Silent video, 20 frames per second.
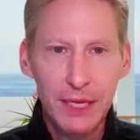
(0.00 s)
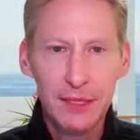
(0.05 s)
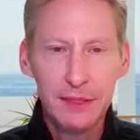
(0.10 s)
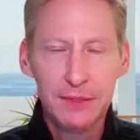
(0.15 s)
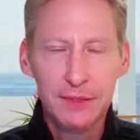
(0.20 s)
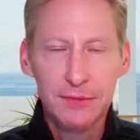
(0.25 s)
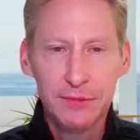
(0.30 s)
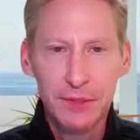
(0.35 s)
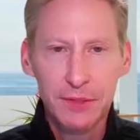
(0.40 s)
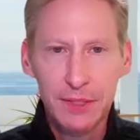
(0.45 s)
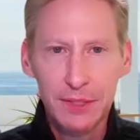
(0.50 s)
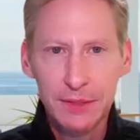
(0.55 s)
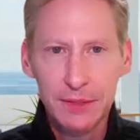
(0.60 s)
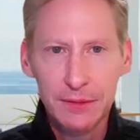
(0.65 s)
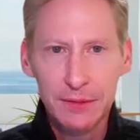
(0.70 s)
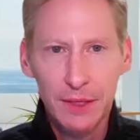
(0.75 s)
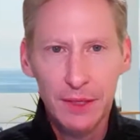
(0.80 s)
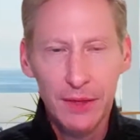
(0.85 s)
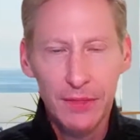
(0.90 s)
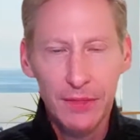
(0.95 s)

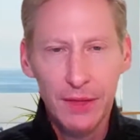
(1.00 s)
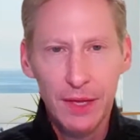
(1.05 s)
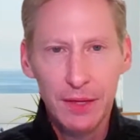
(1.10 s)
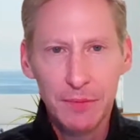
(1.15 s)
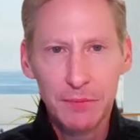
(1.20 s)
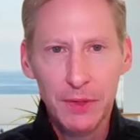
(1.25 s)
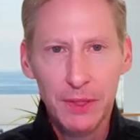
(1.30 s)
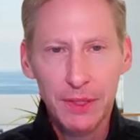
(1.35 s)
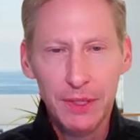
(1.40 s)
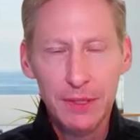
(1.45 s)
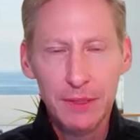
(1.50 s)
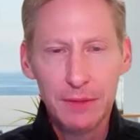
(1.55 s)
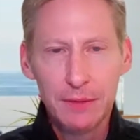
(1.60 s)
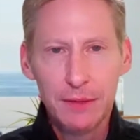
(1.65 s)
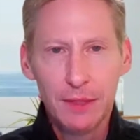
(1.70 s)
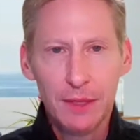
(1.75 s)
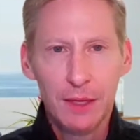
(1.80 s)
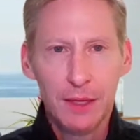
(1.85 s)
tax-free on that money